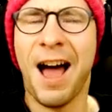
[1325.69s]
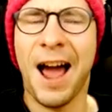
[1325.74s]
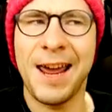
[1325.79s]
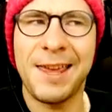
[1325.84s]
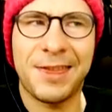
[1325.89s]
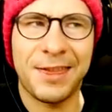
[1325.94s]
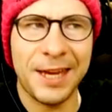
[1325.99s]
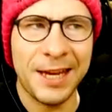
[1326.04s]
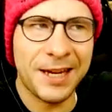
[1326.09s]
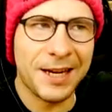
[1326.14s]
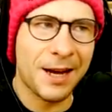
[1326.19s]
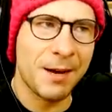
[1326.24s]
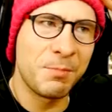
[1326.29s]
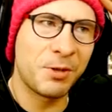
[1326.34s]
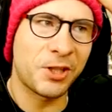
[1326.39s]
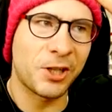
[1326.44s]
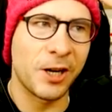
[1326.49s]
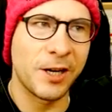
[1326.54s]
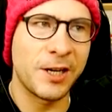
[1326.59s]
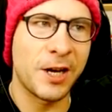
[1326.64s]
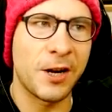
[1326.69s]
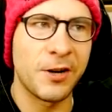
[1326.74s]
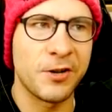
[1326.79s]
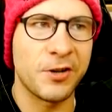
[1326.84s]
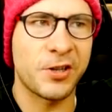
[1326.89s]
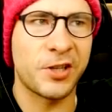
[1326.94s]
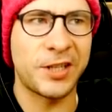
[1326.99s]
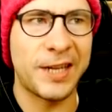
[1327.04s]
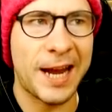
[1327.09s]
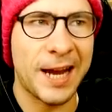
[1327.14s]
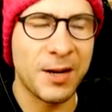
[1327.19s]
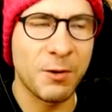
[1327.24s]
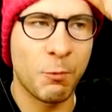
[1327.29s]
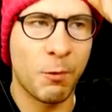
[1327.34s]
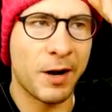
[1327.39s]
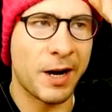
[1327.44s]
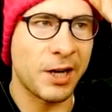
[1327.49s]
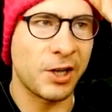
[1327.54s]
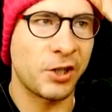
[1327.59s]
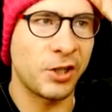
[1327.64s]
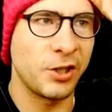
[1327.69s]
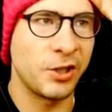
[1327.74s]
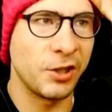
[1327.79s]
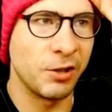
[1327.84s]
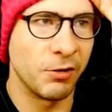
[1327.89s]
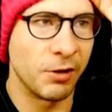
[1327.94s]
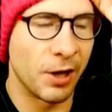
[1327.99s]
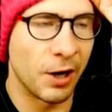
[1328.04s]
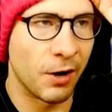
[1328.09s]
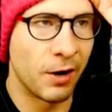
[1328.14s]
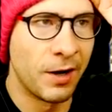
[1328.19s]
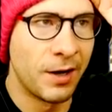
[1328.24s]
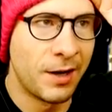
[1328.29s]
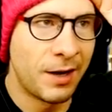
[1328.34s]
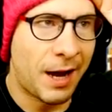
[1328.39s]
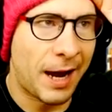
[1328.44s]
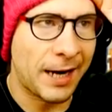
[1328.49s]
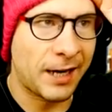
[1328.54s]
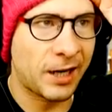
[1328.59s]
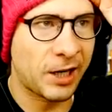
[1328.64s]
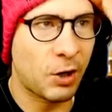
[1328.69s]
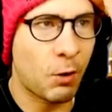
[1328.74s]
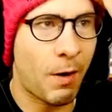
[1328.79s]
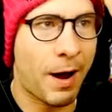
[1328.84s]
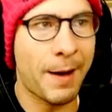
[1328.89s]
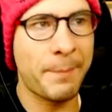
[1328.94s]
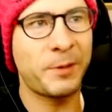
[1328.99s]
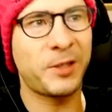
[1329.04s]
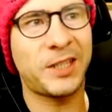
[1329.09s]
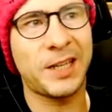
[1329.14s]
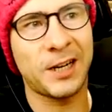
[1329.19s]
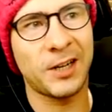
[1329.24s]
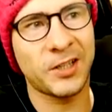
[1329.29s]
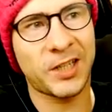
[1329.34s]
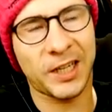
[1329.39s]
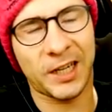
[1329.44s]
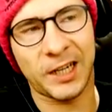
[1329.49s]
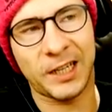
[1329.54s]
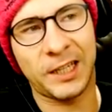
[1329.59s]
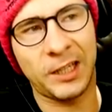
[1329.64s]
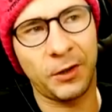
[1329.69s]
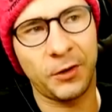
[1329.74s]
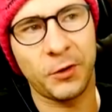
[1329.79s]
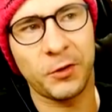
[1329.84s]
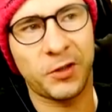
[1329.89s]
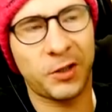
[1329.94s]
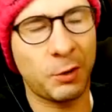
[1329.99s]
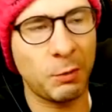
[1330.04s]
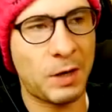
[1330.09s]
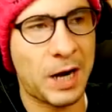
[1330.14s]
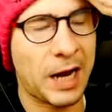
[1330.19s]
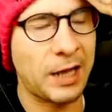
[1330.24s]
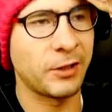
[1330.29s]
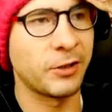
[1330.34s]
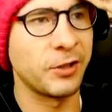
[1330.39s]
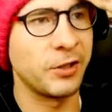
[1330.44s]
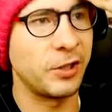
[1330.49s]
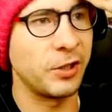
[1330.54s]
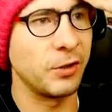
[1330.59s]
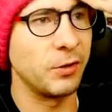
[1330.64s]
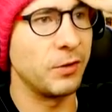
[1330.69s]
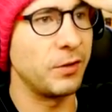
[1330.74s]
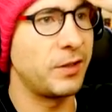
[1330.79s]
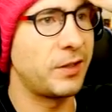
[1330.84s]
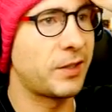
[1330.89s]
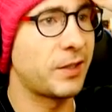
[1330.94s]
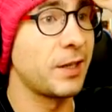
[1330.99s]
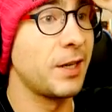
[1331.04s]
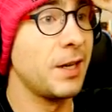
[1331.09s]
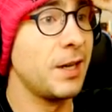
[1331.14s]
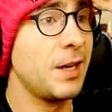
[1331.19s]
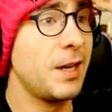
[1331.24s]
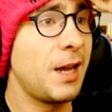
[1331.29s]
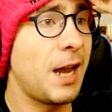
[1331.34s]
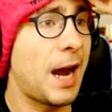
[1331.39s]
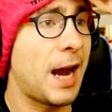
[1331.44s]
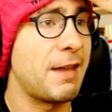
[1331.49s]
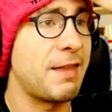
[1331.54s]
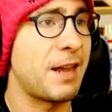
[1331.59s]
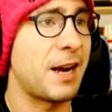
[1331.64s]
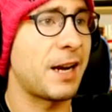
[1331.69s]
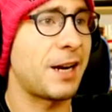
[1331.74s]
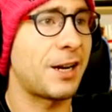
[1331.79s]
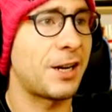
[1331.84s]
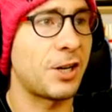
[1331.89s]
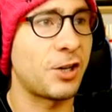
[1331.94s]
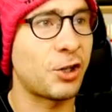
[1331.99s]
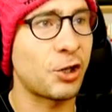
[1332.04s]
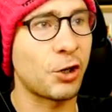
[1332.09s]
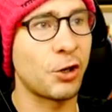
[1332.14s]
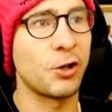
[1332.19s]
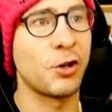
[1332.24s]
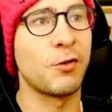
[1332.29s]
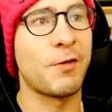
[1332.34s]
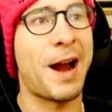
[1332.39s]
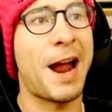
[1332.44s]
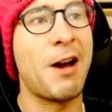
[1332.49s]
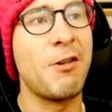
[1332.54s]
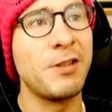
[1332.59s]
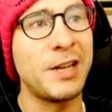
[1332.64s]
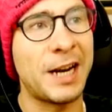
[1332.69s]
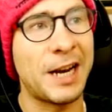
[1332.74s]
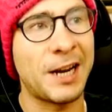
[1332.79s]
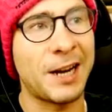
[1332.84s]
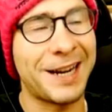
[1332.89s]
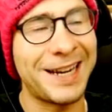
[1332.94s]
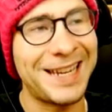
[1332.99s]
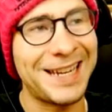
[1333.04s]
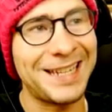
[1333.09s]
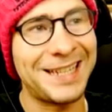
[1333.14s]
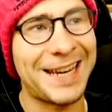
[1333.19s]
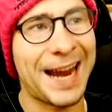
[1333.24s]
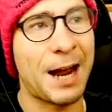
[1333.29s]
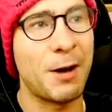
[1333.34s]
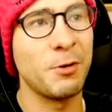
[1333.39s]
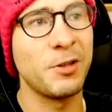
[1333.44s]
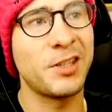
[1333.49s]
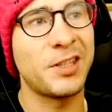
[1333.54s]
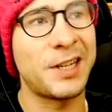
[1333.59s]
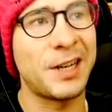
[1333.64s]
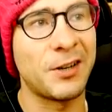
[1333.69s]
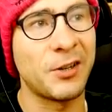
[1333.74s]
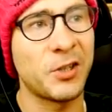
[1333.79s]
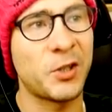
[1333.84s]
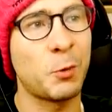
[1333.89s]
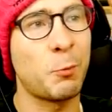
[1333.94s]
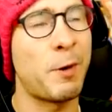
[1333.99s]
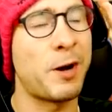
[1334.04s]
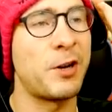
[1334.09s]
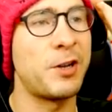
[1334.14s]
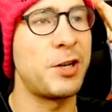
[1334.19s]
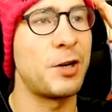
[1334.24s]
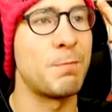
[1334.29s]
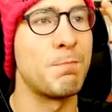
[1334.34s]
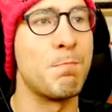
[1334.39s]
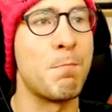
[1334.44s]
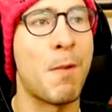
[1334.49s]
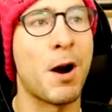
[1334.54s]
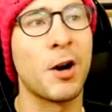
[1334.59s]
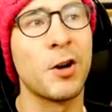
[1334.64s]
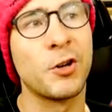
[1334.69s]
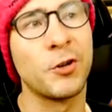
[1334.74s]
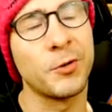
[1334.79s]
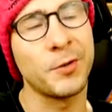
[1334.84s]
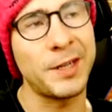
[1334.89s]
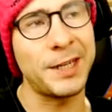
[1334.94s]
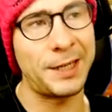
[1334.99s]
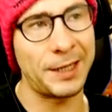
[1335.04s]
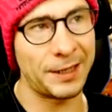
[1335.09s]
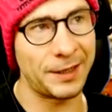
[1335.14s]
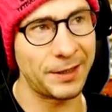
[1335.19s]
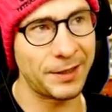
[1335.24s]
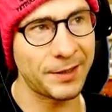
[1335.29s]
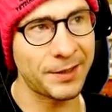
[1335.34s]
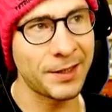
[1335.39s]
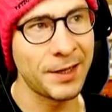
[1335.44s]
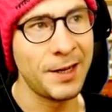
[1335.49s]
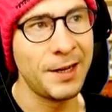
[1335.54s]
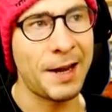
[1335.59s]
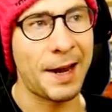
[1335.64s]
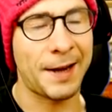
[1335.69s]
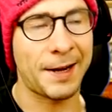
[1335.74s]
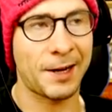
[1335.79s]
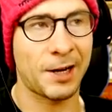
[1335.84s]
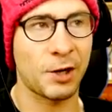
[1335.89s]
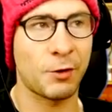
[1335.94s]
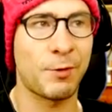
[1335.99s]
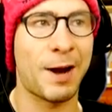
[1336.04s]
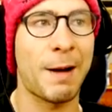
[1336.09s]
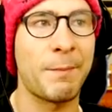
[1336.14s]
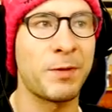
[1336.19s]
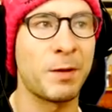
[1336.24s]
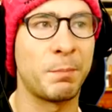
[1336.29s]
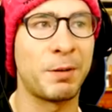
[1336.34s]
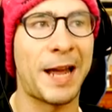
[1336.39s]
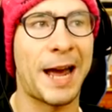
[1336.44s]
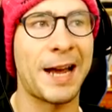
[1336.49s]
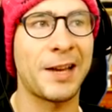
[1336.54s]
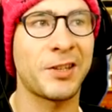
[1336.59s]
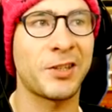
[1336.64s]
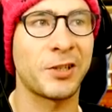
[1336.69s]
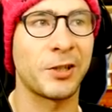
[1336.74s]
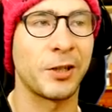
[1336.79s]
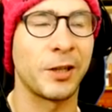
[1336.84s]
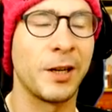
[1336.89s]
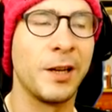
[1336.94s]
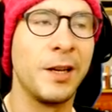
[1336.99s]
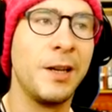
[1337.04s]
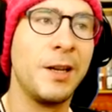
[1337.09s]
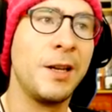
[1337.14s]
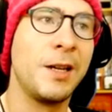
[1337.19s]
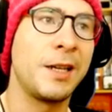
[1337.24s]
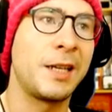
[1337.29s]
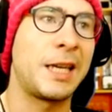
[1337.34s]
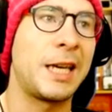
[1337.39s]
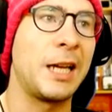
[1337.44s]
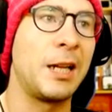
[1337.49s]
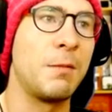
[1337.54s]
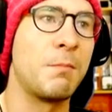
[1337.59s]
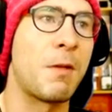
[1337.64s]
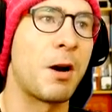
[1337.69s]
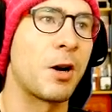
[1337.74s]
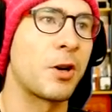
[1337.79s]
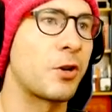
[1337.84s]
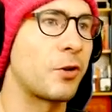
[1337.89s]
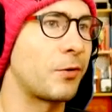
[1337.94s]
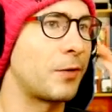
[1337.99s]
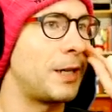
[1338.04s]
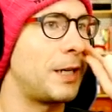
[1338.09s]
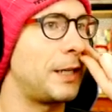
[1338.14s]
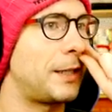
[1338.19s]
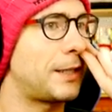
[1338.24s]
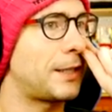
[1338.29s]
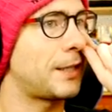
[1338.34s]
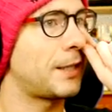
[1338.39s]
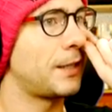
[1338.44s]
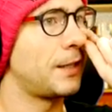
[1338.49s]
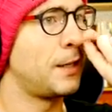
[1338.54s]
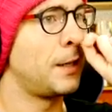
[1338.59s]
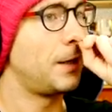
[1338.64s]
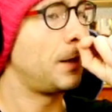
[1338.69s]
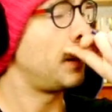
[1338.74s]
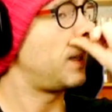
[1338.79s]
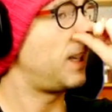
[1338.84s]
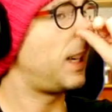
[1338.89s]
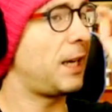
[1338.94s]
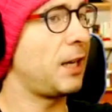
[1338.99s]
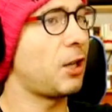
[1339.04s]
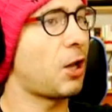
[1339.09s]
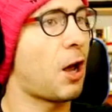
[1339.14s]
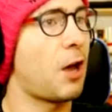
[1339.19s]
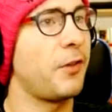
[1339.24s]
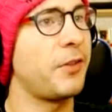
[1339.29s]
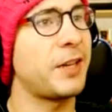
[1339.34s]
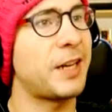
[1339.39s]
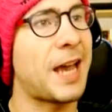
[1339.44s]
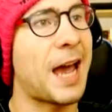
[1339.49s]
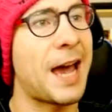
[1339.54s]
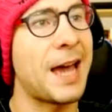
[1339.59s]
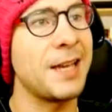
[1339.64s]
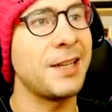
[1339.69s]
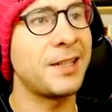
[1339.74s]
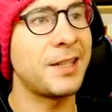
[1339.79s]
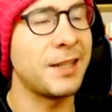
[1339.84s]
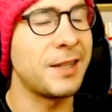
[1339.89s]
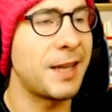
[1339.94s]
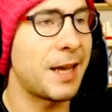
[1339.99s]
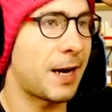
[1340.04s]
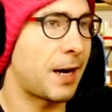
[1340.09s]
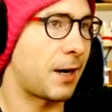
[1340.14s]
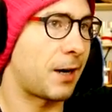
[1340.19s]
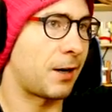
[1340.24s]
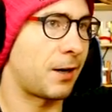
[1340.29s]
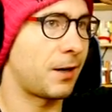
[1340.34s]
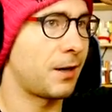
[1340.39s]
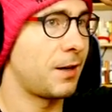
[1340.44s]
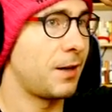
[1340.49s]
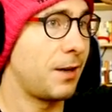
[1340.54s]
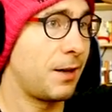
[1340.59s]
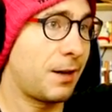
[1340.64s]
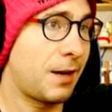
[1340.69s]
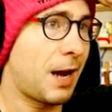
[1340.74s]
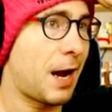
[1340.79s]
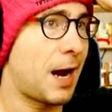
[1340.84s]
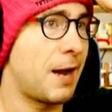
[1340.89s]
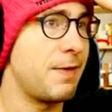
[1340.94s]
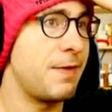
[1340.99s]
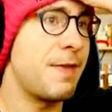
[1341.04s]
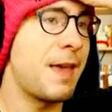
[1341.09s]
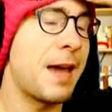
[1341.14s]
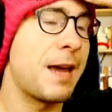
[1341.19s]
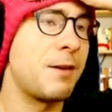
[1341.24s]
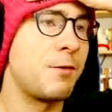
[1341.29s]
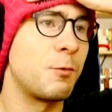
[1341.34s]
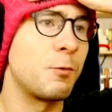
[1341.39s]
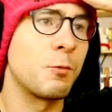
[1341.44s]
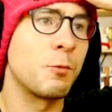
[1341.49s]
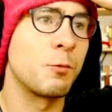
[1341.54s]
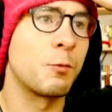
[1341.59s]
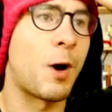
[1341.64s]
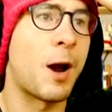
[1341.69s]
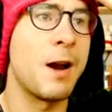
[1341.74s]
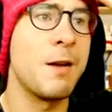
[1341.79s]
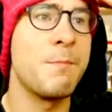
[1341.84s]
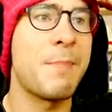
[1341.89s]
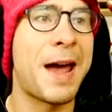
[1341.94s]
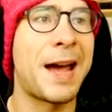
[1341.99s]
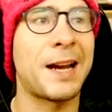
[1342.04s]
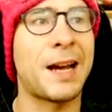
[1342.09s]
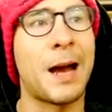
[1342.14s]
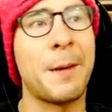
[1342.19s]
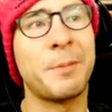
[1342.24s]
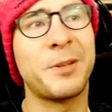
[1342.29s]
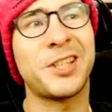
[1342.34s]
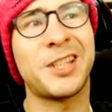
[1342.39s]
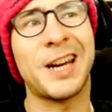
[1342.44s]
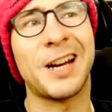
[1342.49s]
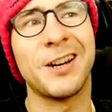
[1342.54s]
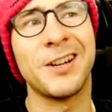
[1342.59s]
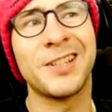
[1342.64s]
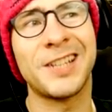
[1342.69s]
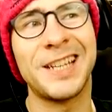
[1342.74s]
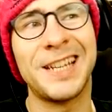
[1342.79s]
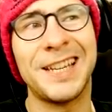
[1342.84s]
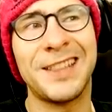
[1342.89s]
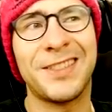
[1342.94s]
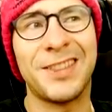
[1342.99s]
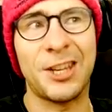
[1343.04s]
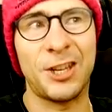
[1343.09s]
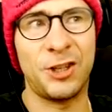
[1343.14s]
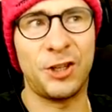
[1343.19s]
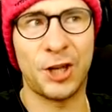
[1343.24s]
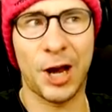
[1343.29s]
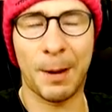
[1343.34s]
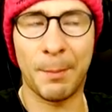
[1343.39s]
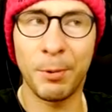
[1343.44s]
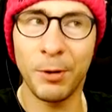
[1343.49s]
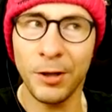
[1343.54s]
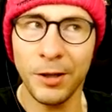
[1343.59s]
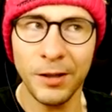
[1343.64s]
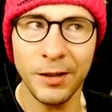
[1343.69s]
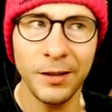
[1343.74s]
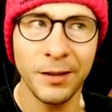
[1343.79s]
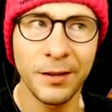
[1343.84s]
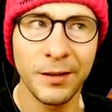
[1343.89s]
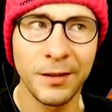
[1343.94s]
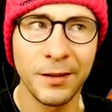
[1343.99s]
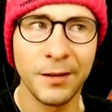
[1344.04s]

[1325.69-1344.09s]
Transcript: I think I'm starting to understand what I should do, though. I gotta go upstairs, I gotta kill those two colored dudes, and then I gotta turn around and I gotta get downstairs to where near Marguerite is, and I gotta grab the blaster, kill Marguerite, kill all the guys in there, and then run back upstairs and get the double?